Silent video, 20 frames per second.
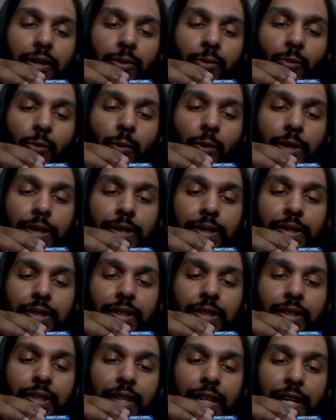we'll
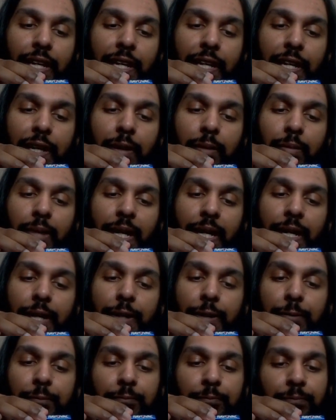say
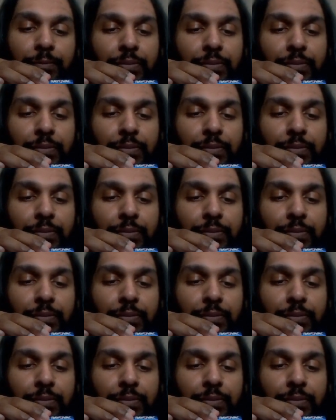about